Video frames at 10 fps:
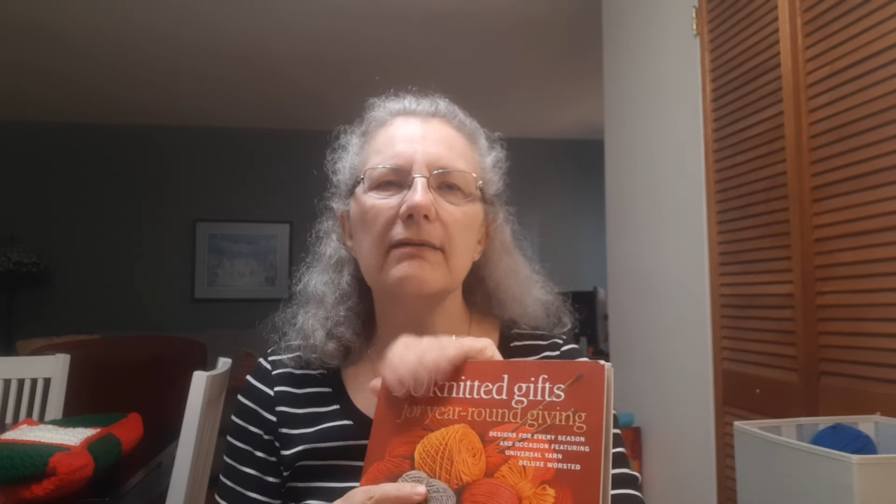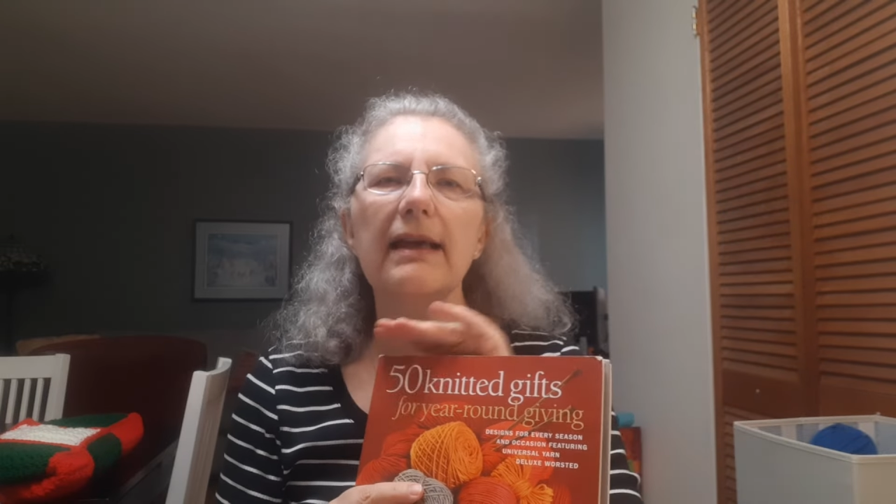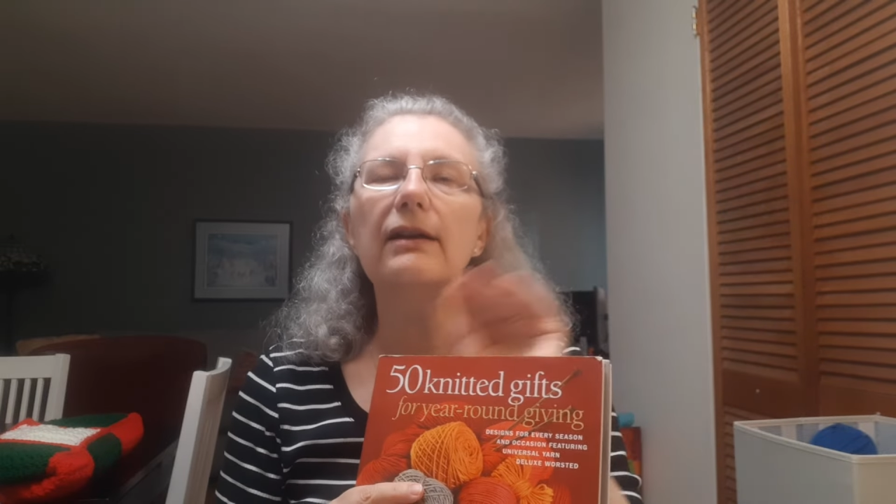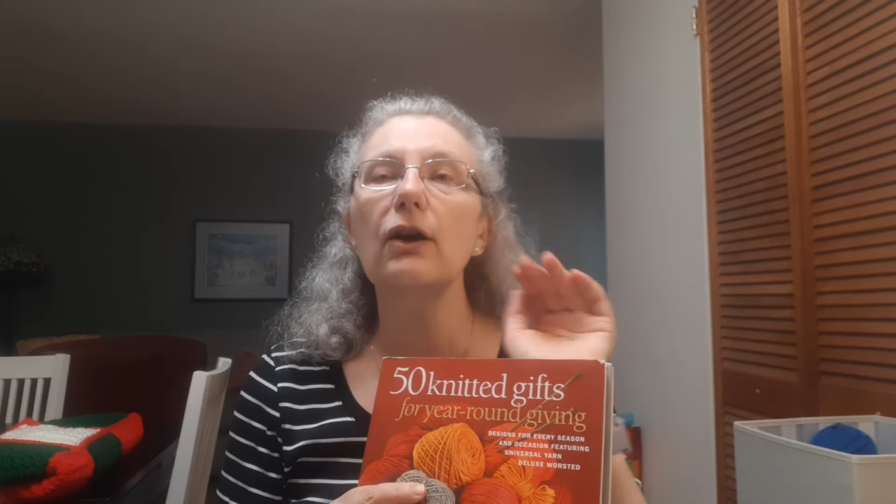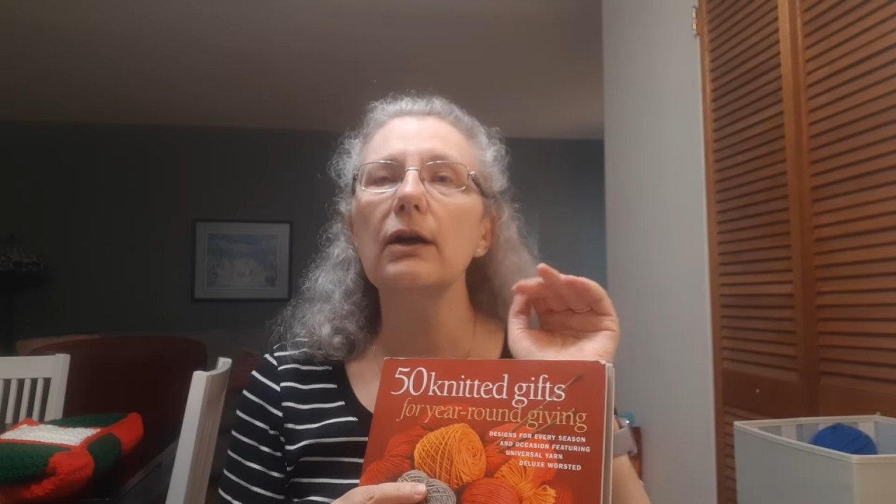
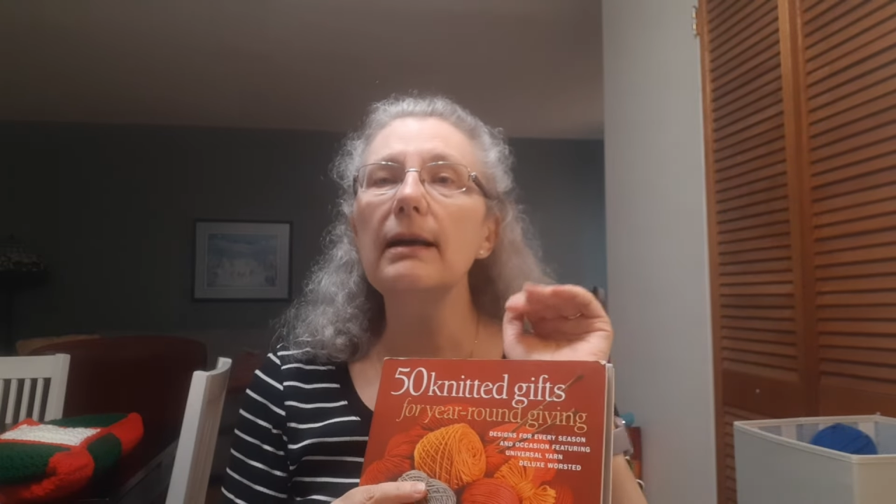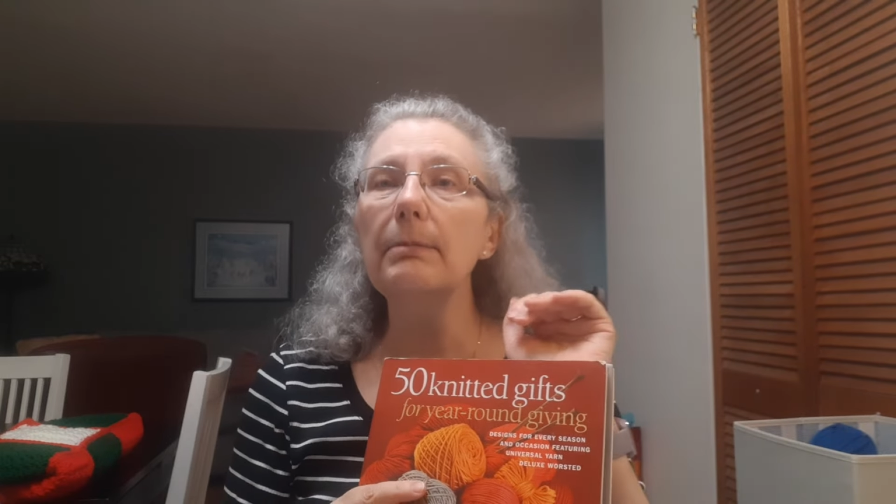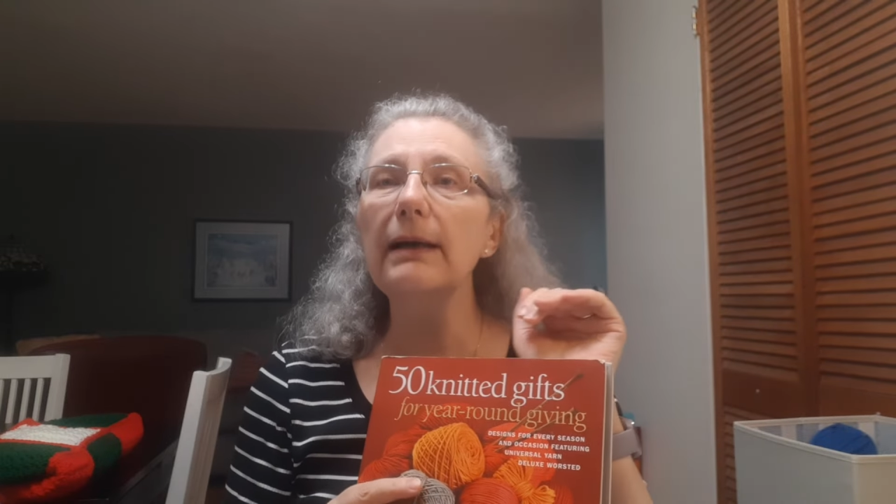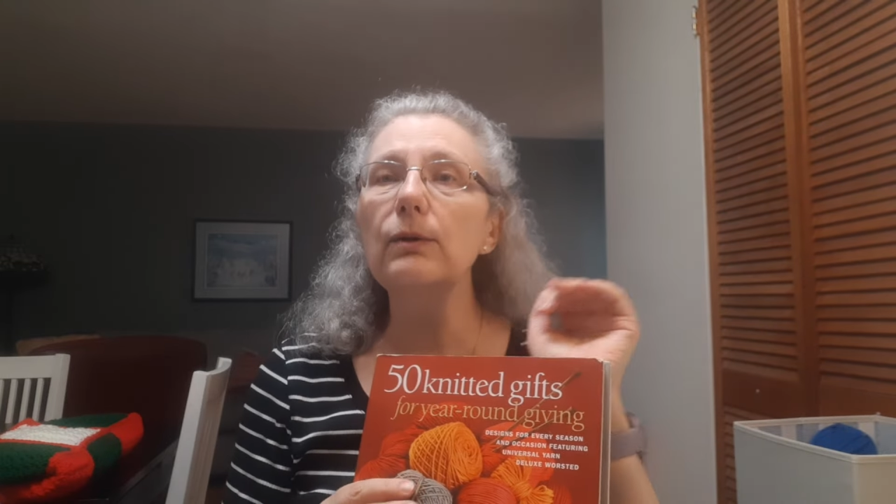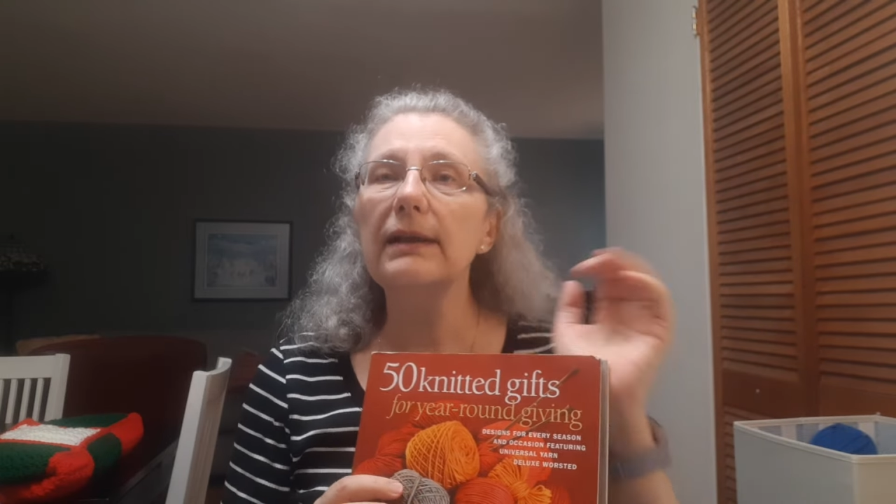that are
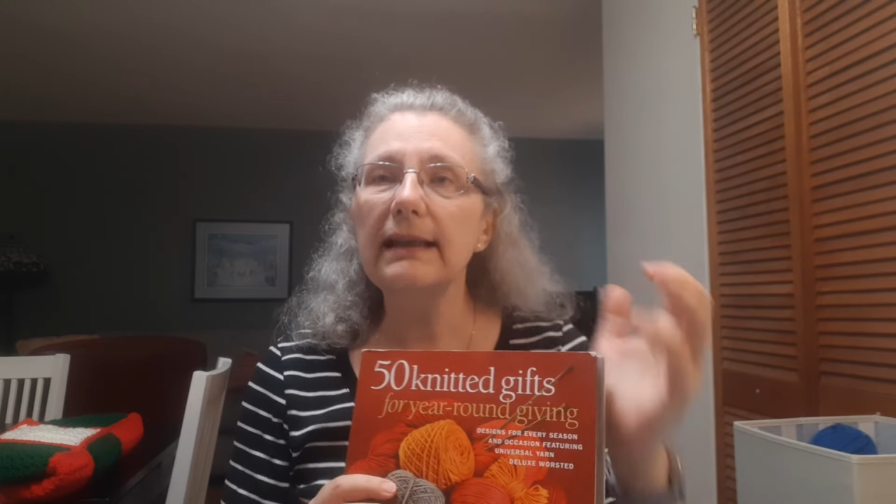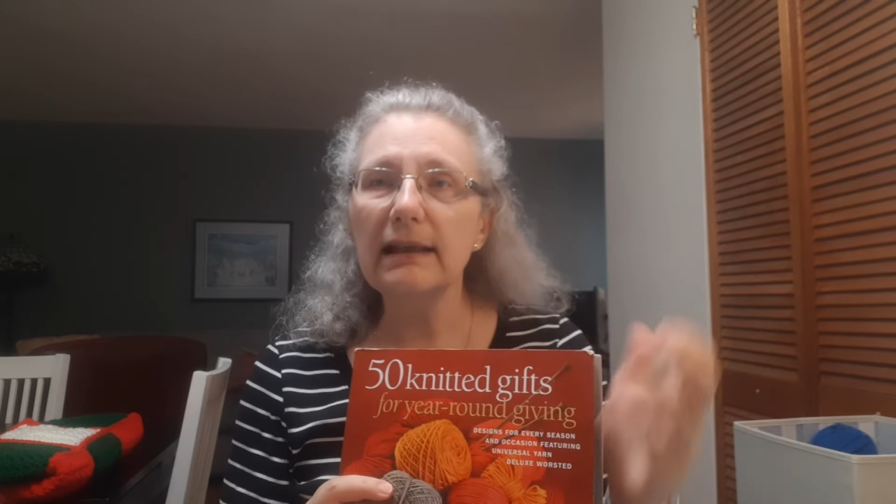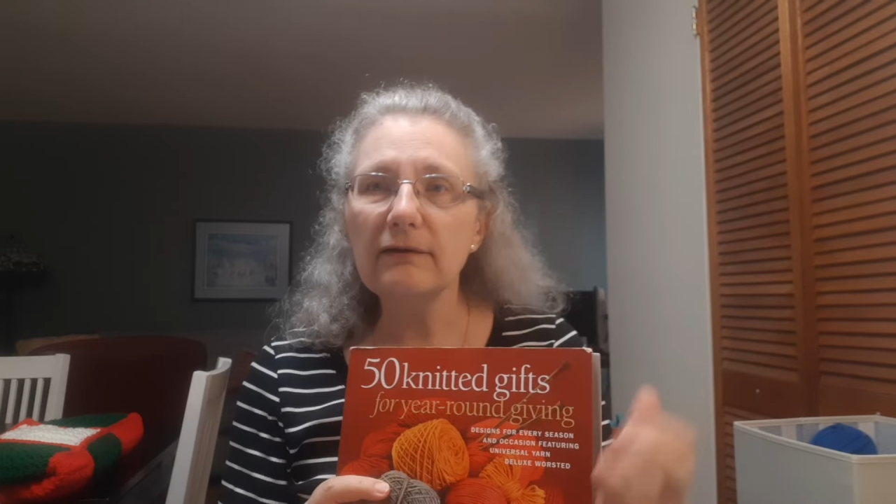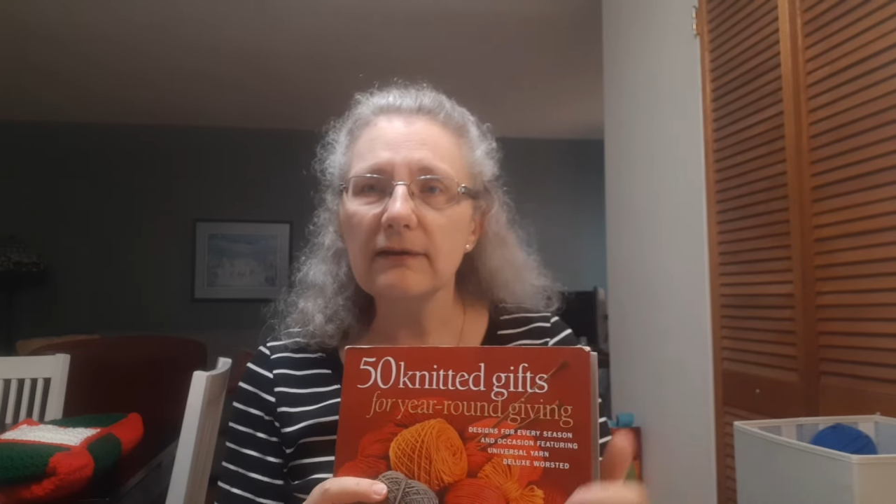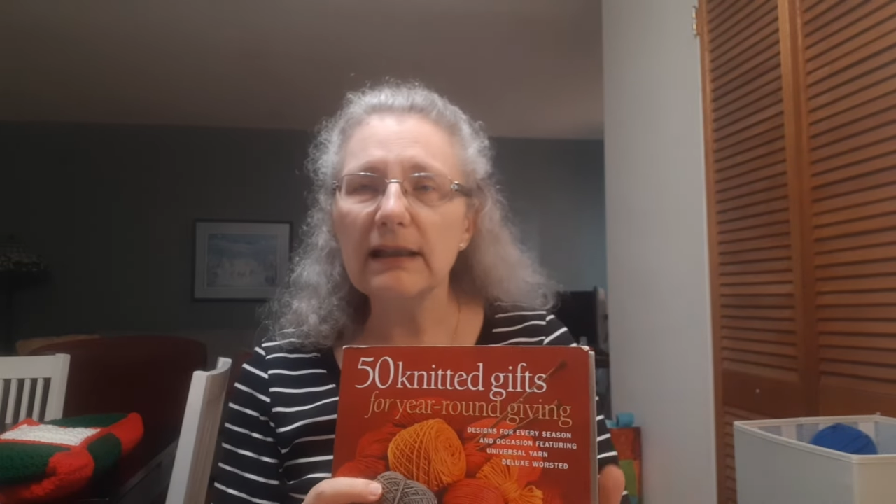about
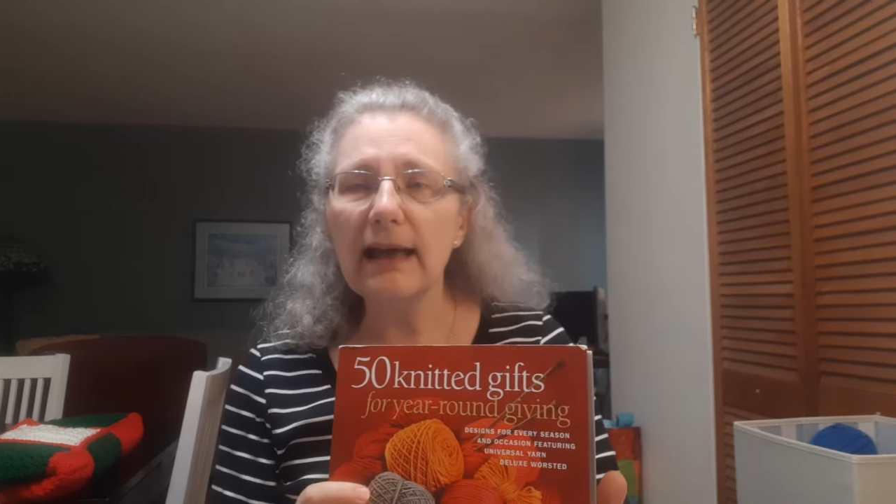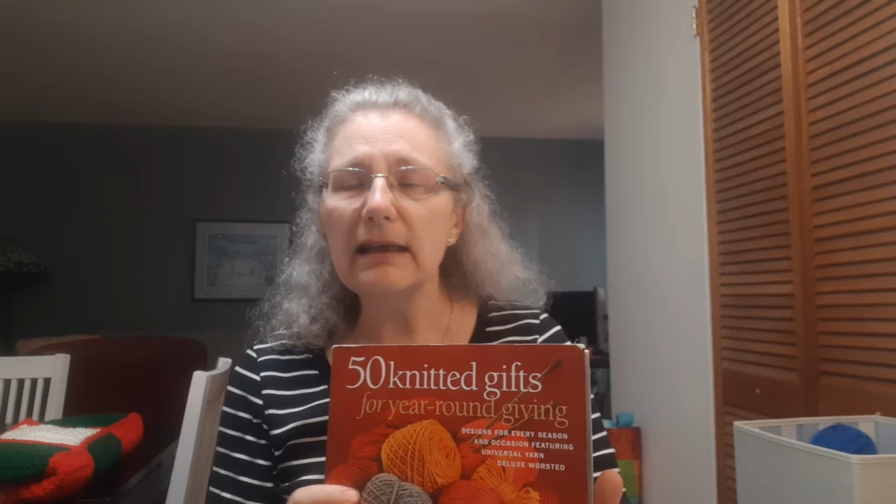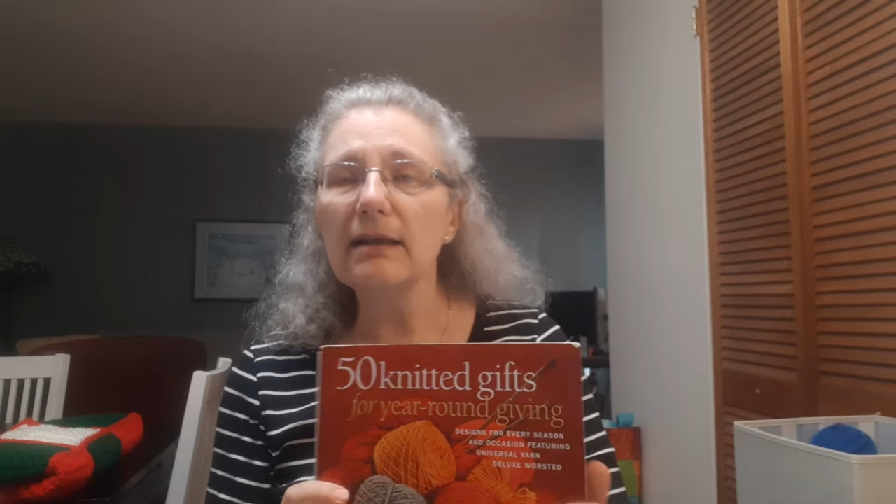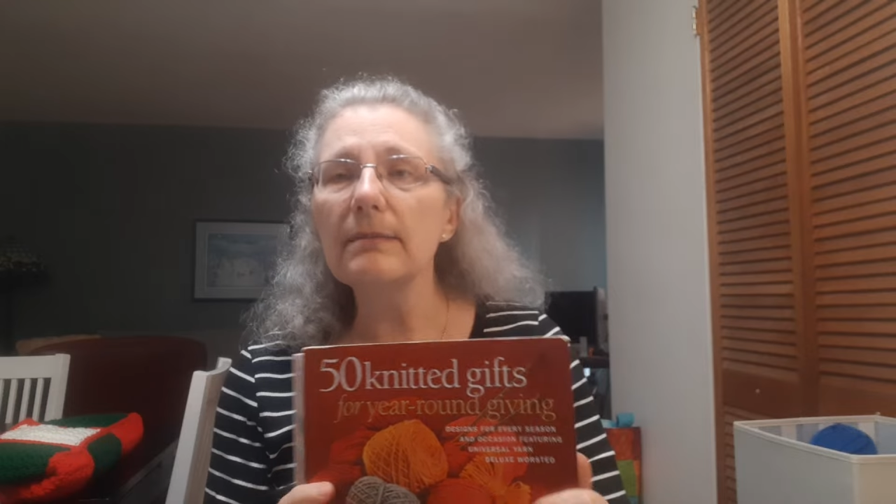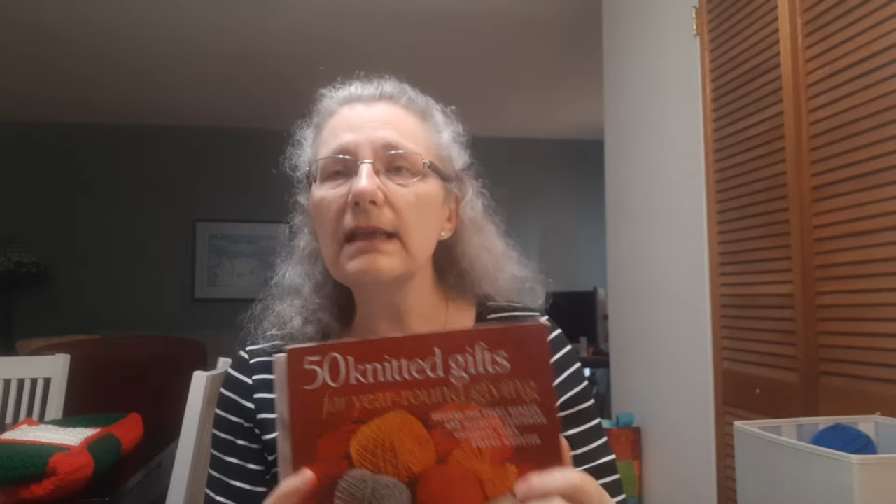gift
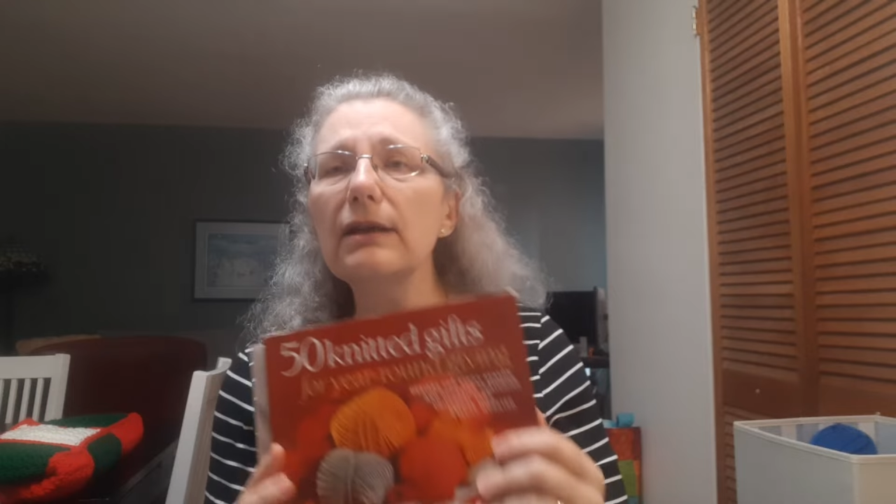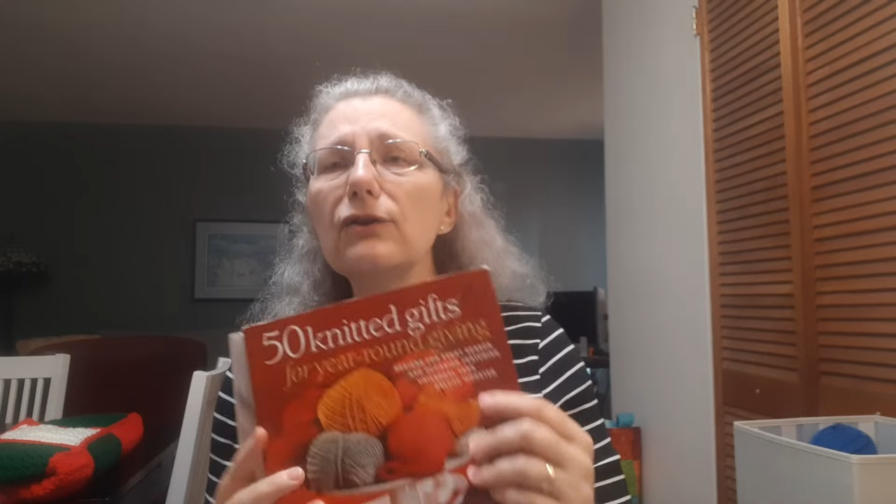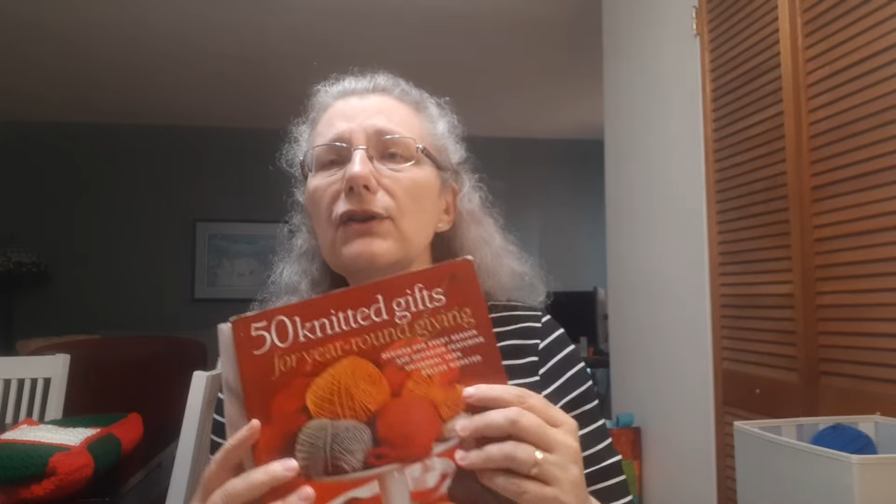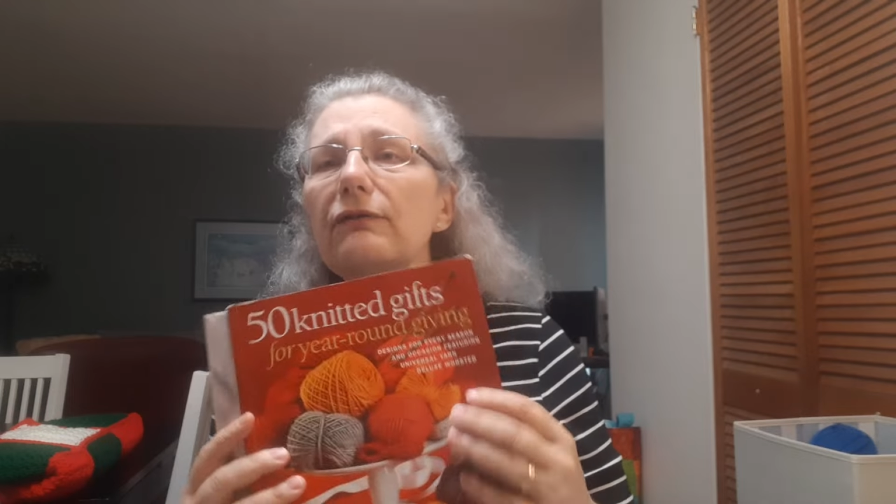items here's a